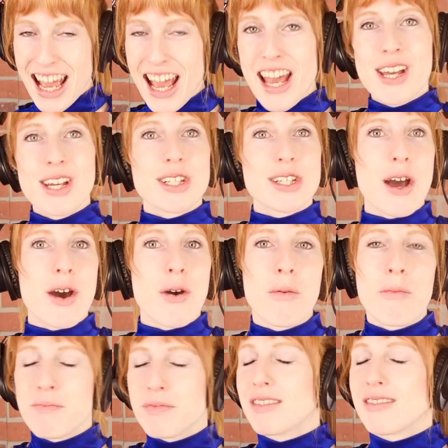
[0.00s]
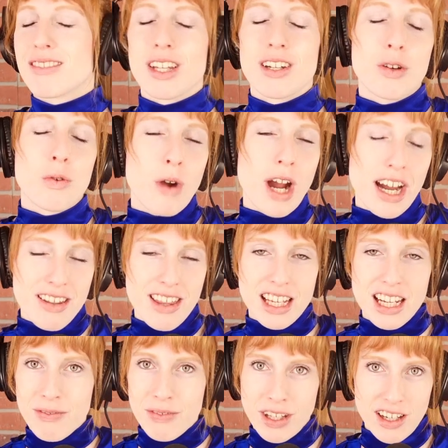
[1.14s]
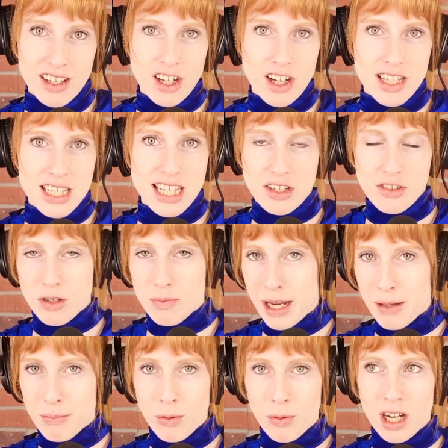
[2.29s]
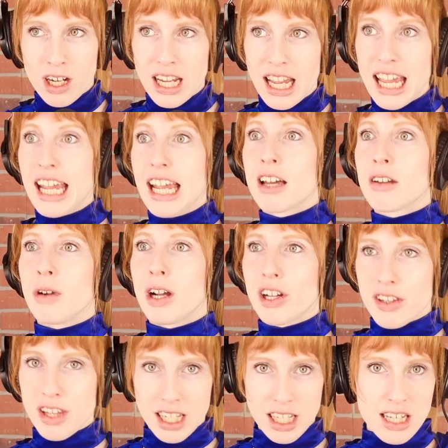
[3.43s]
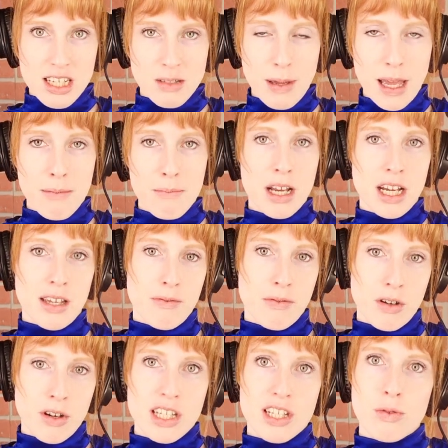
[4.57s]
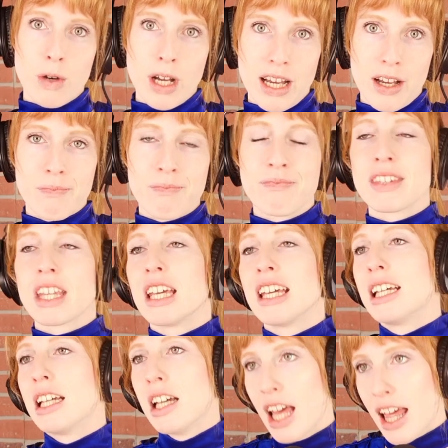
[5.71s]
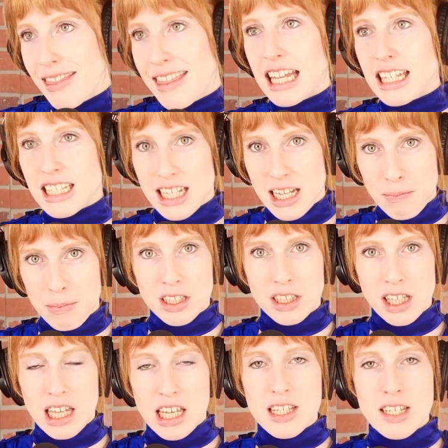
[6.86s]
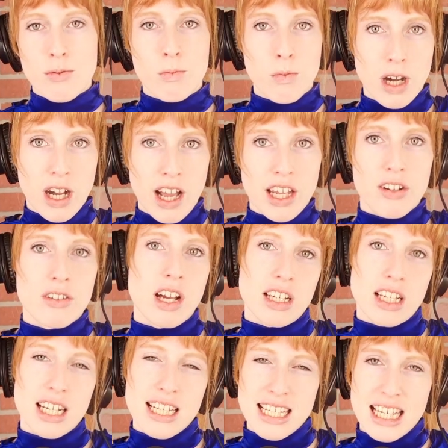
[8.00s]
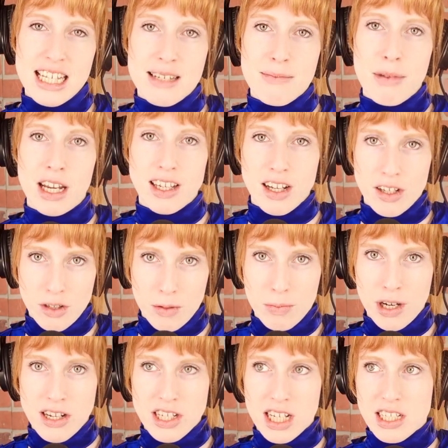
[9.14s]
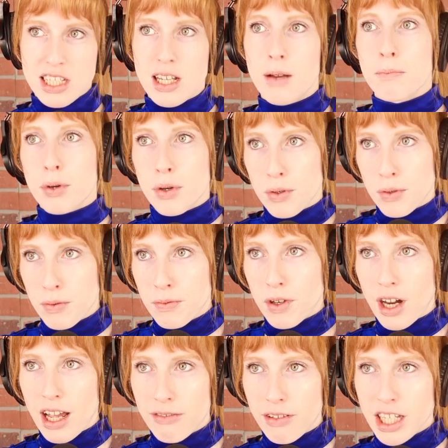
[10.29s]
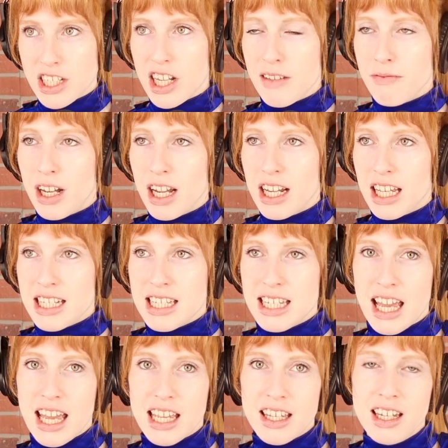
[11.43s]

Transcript: So why are they going to fill out all this extra paperwork, and why are they going to spend money for it as well? That typically is why you're not going to see as many condo projects approved for FHA financing.